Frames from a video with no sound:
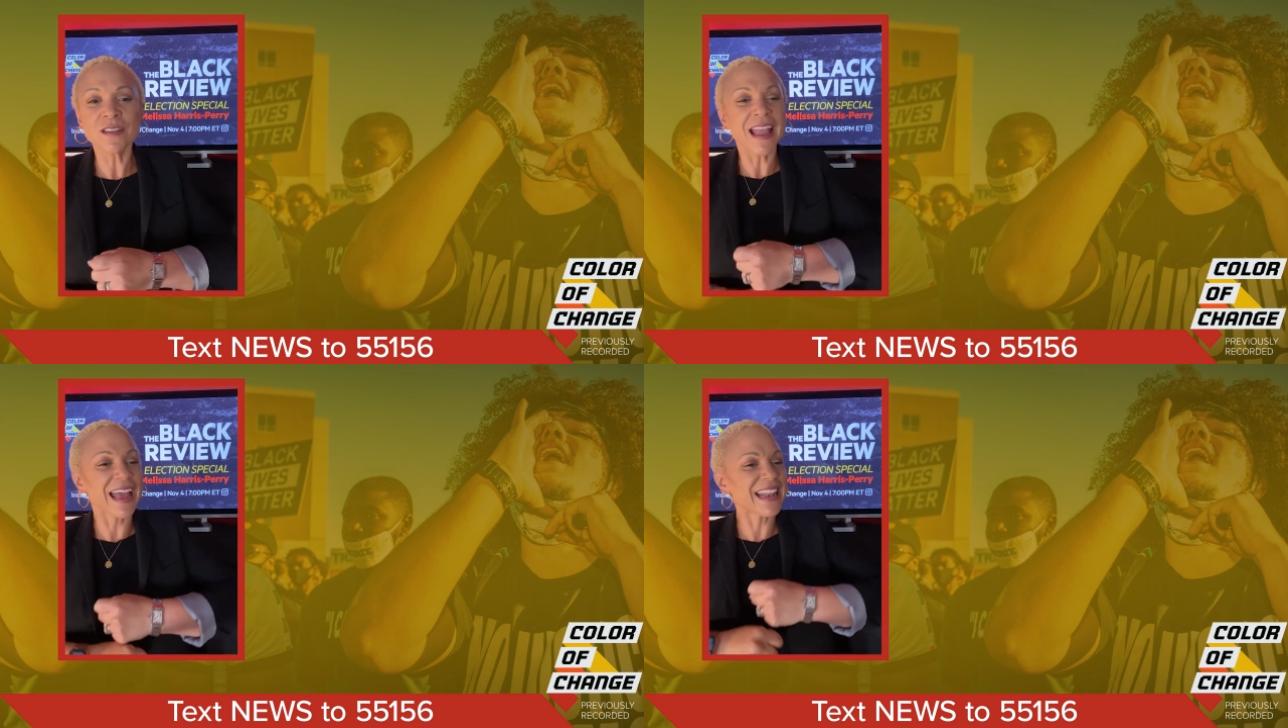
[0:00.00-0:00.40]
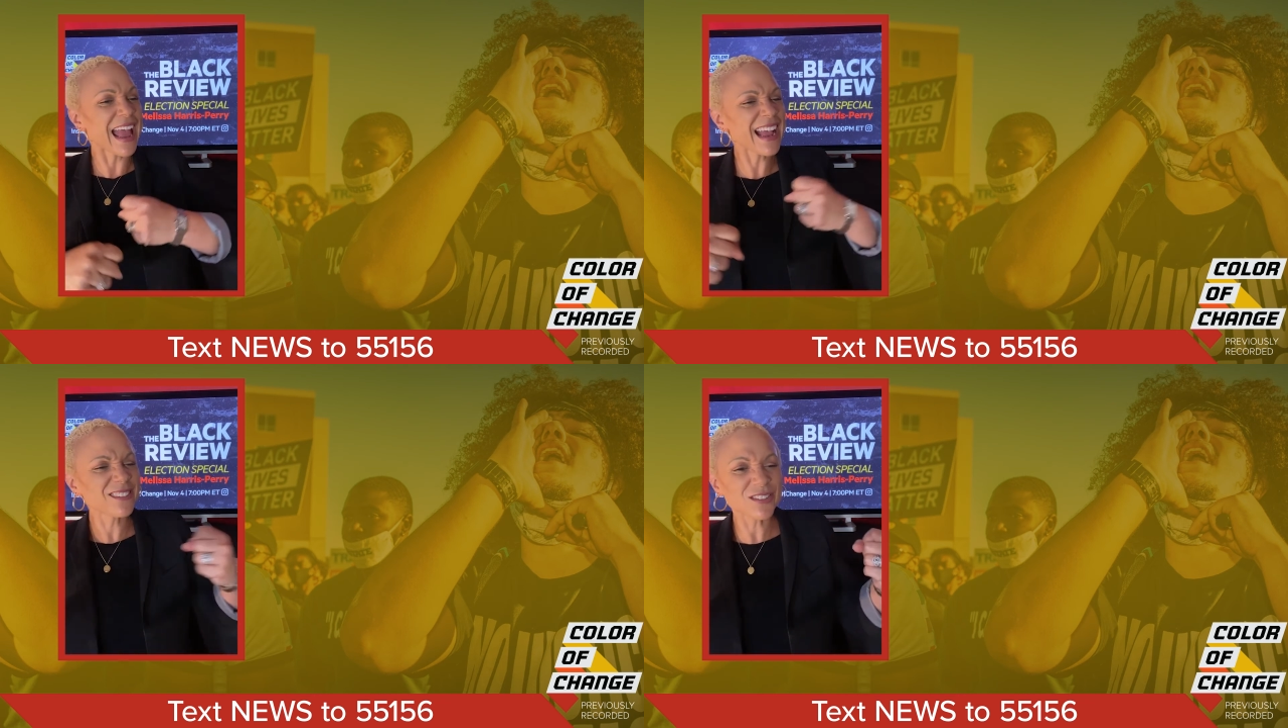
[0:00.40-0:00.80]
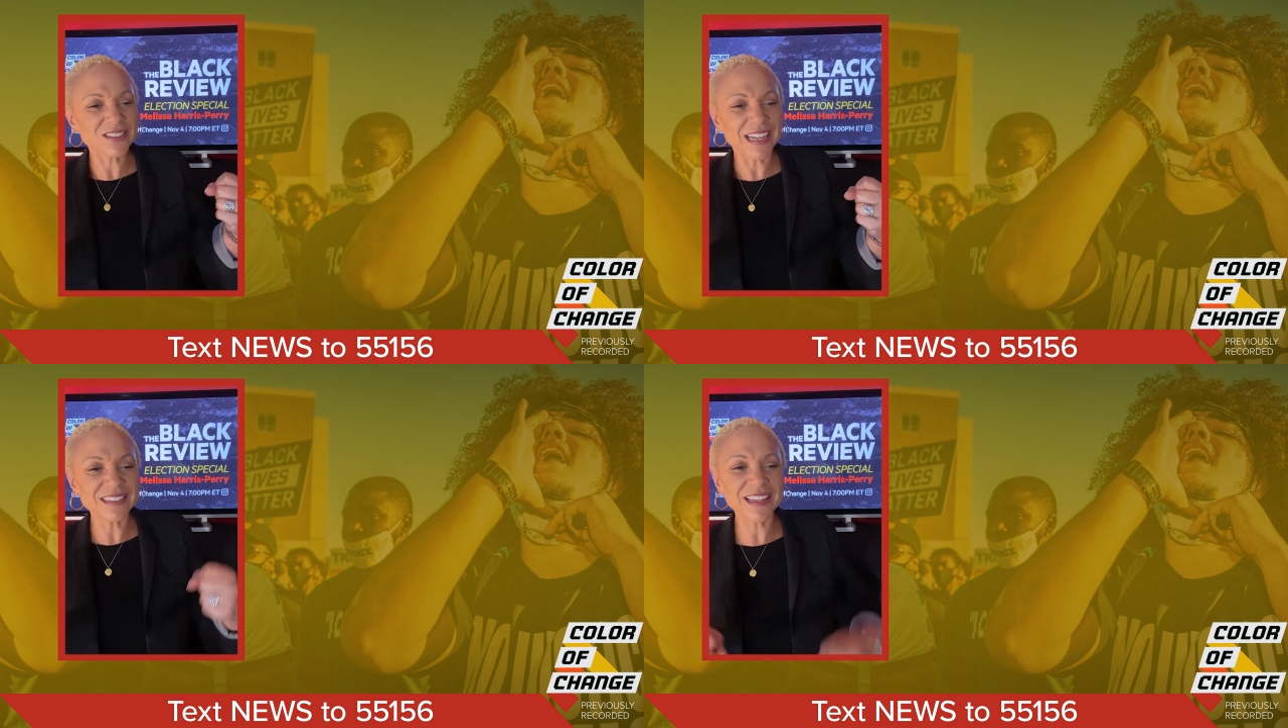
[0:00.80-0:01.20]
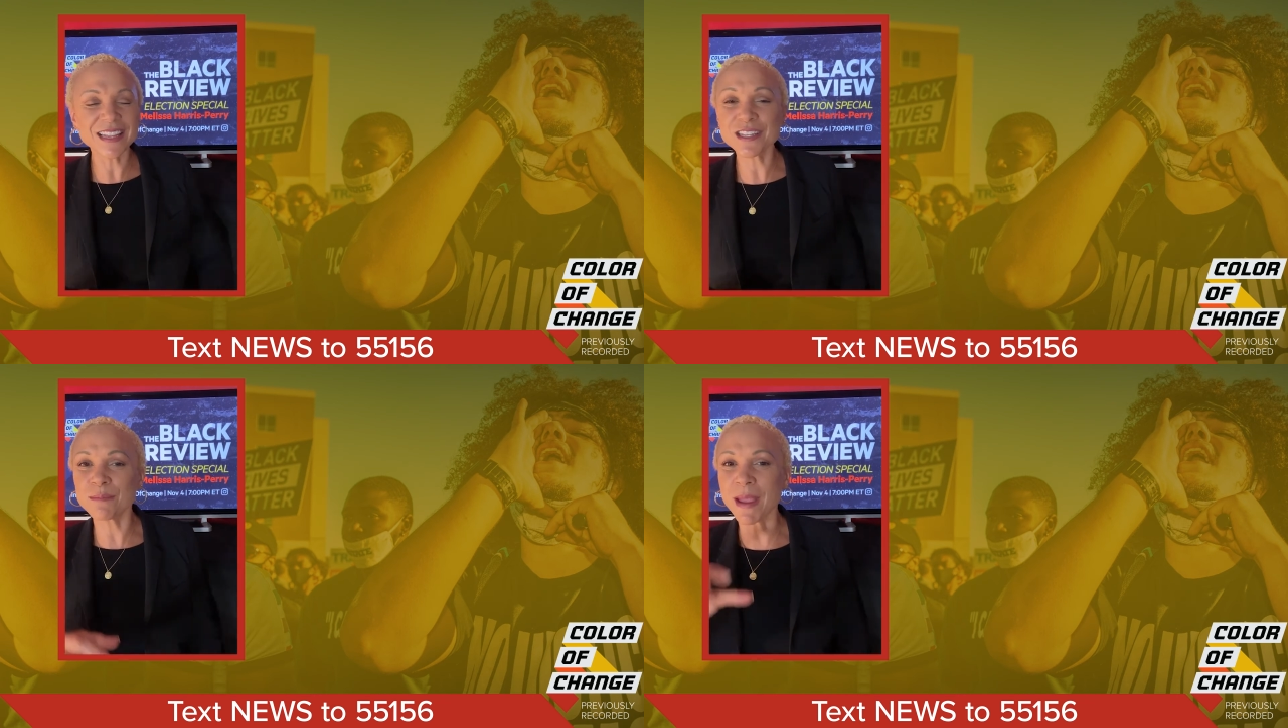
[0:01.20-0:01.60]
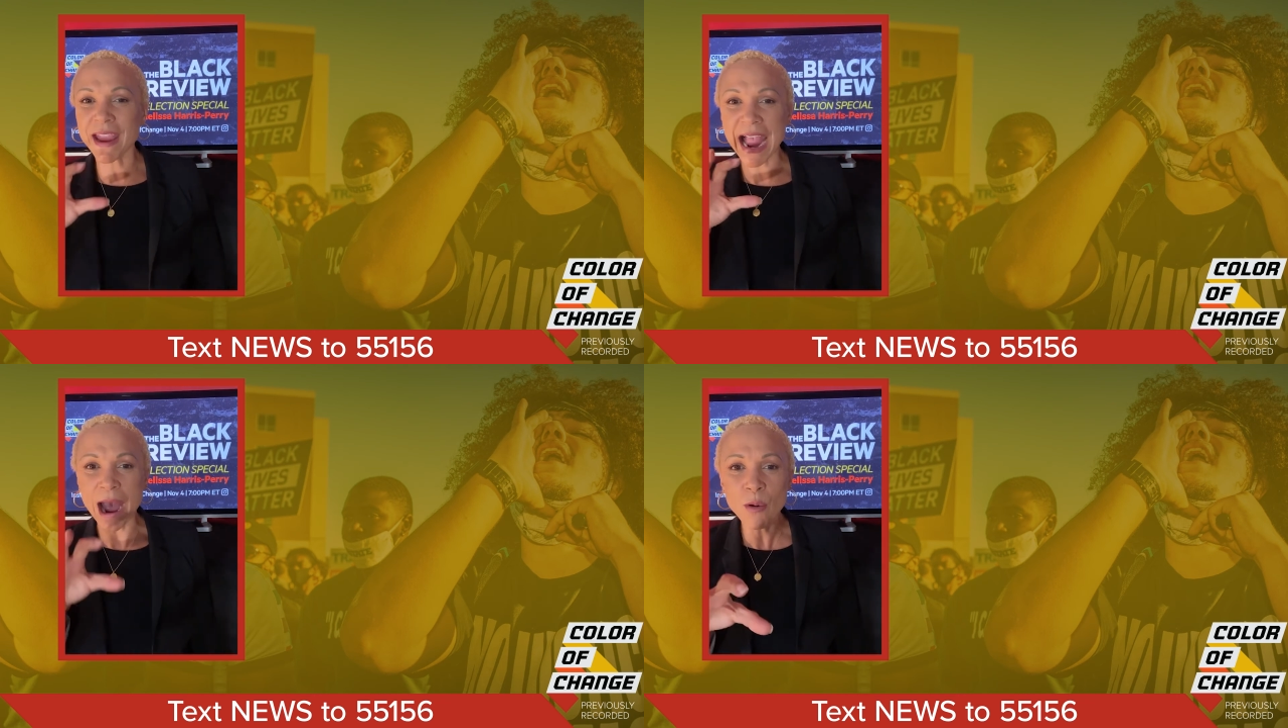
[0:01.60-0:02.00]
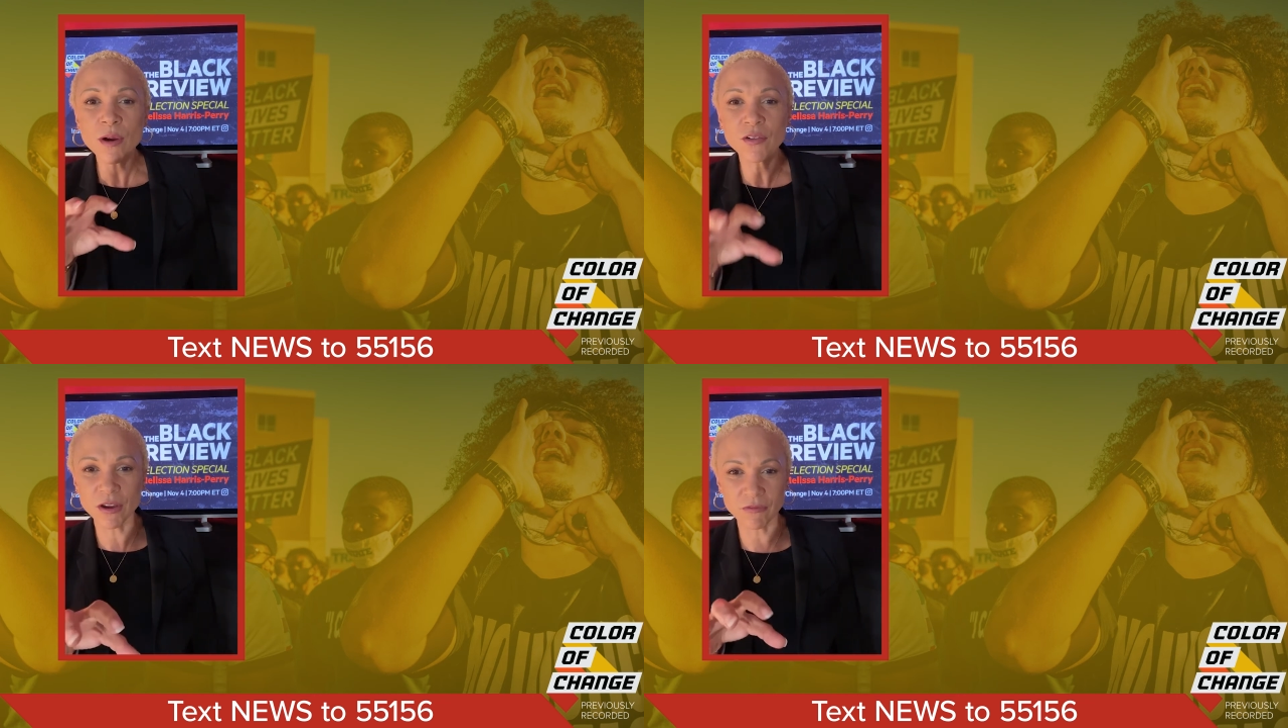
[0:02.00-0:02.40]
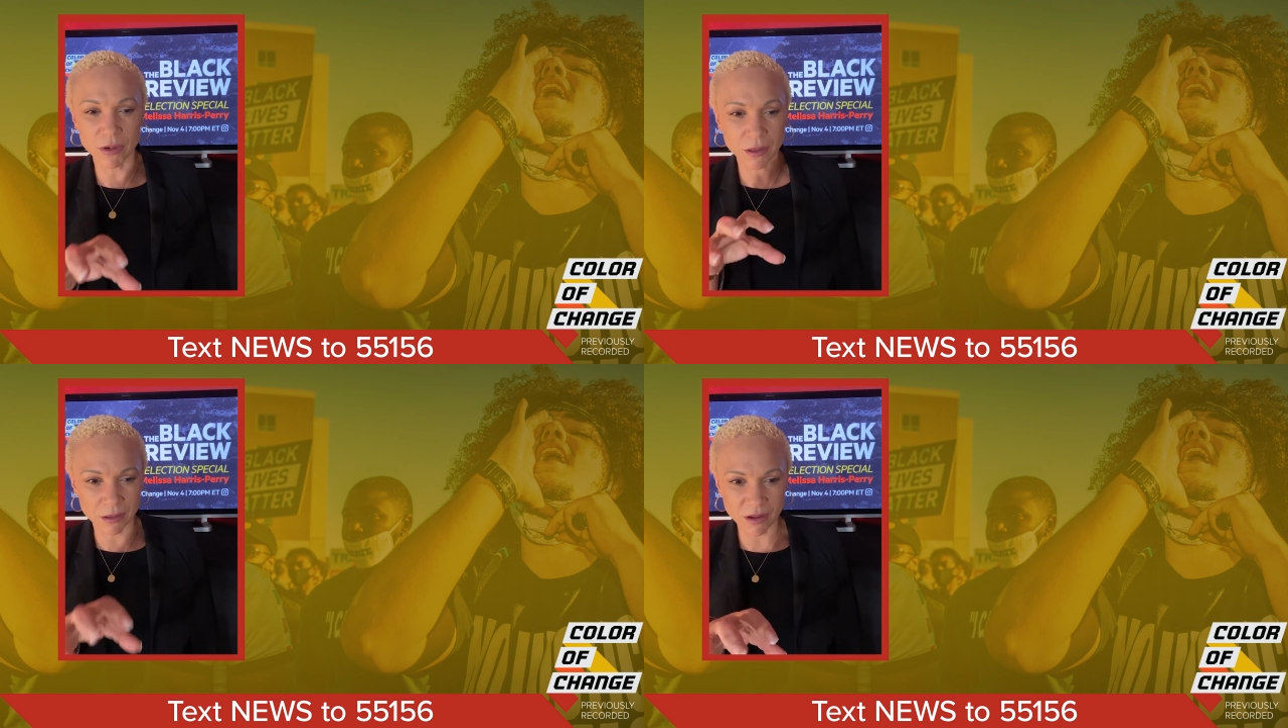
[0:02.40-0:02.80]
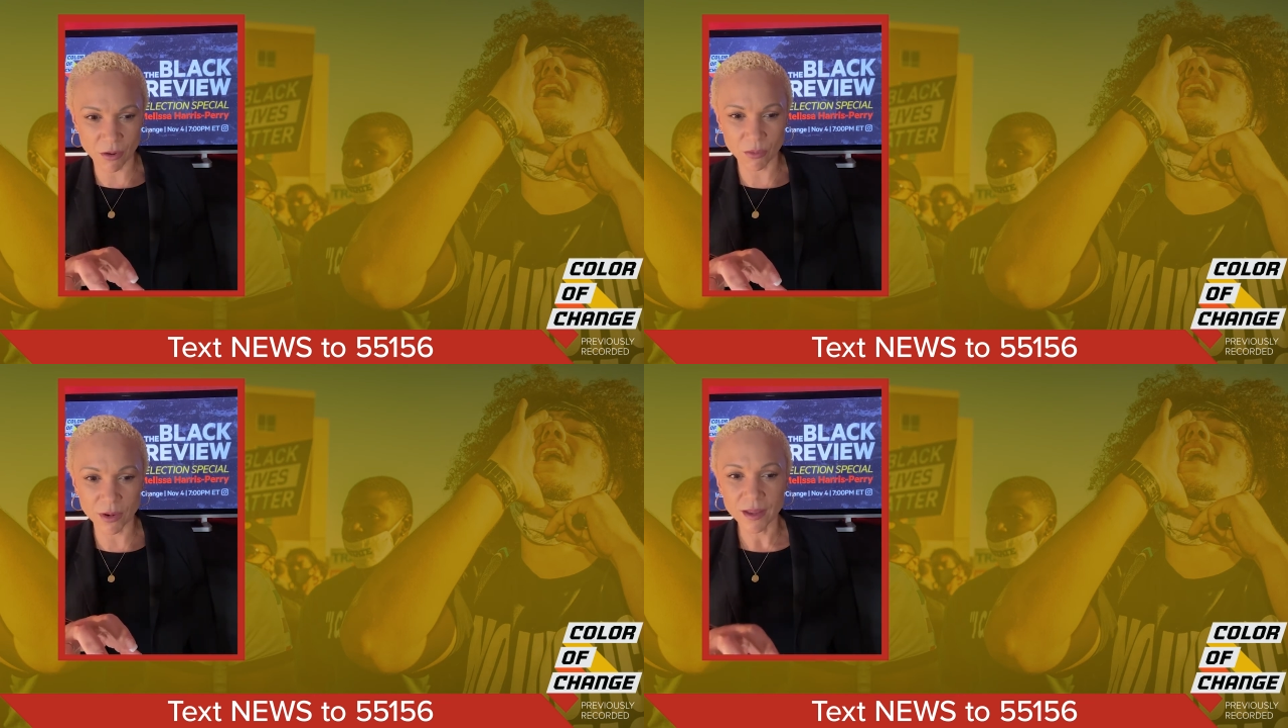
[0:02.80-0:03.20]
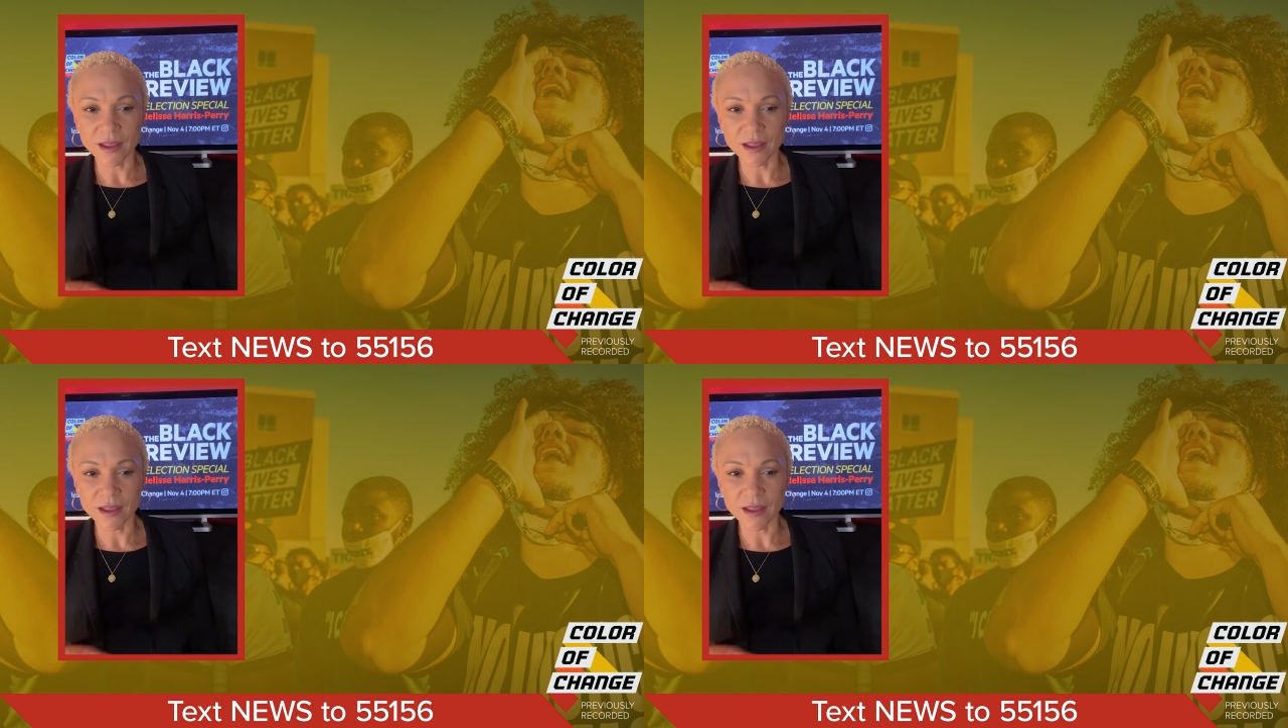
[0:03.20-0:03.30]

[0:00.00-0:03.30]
and exercising it to make our grievances known